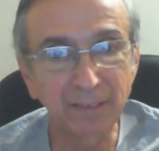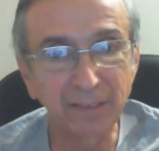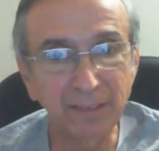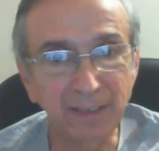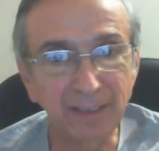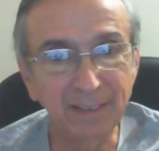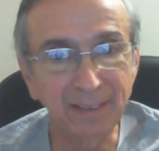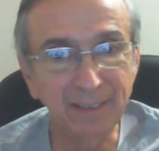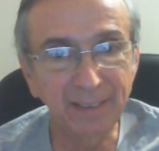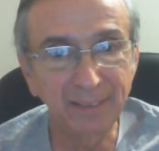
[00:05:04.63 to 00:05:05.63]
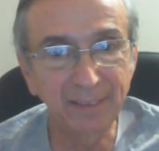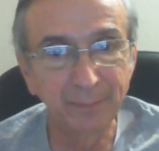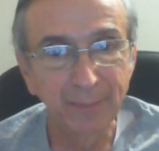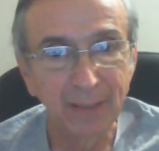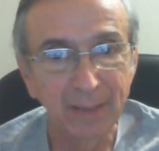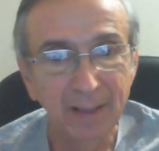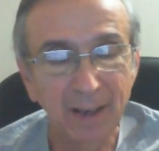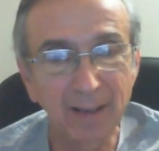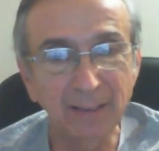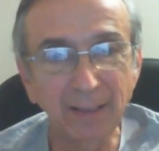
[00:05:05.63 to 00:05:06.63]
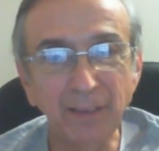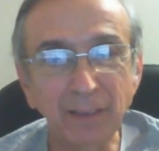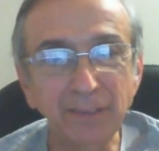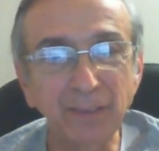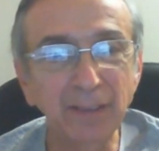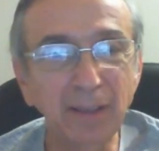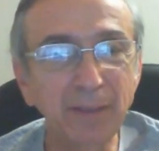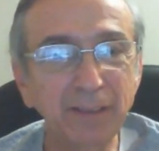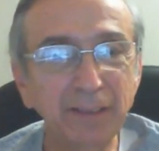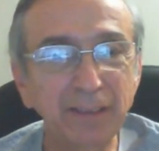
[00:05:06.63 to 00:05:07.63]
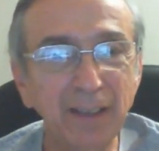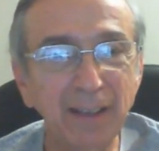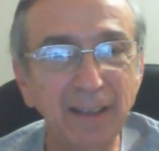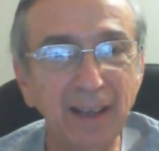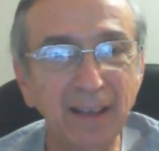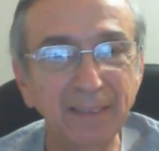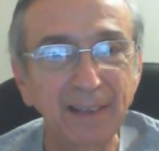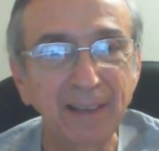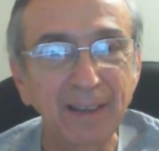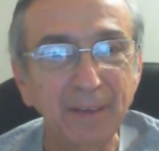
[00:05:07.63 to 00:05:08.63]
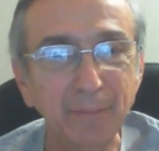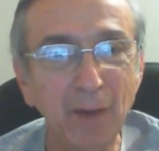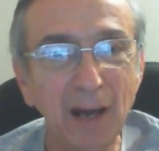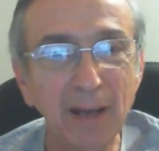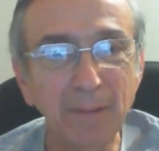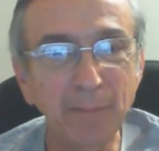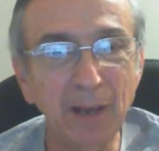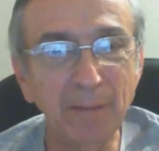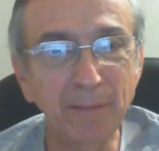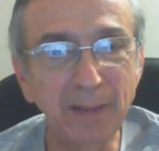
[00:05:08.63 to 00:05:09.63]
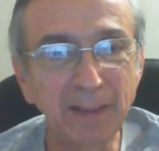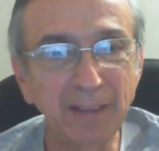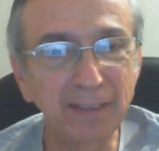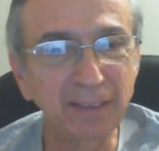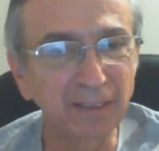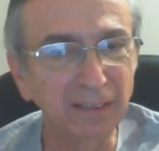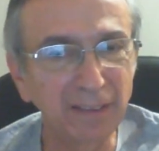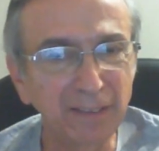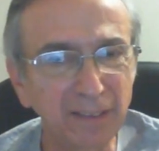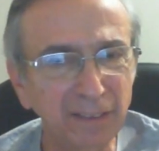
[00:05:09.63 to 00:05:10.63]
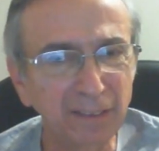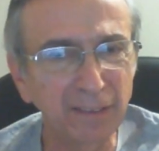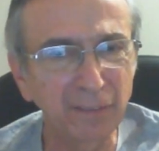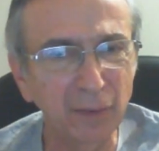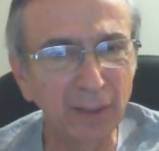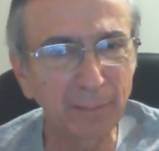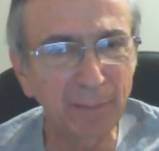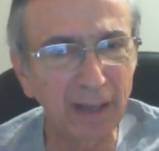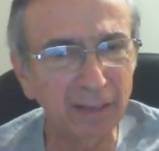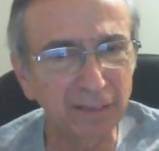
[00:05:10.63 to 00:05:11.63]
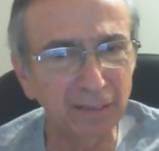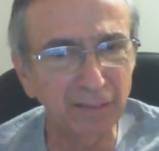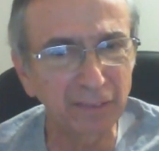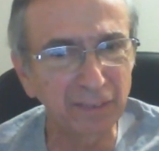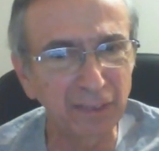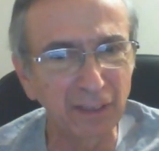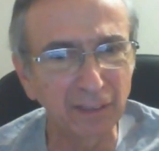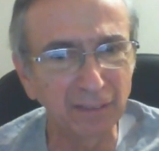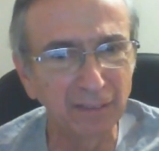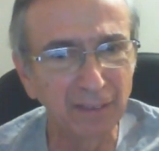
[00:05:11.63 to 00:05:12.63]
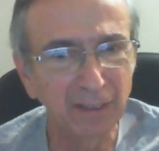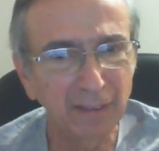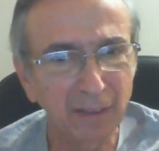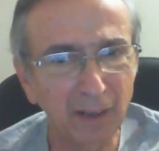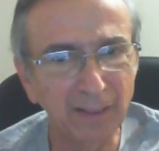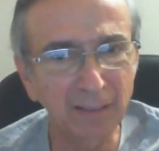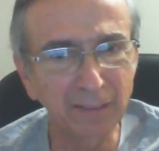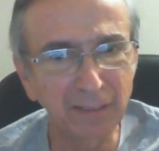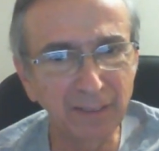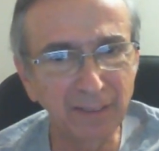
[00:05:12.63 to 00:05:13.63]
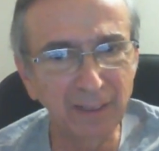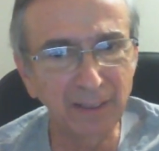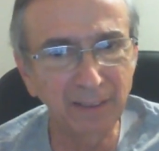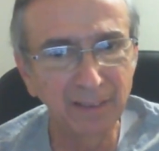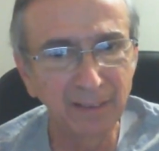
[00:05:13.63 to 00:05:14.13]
CD. First of all, let me say that in my opinion, it's at least 60-40 positive still on that CD.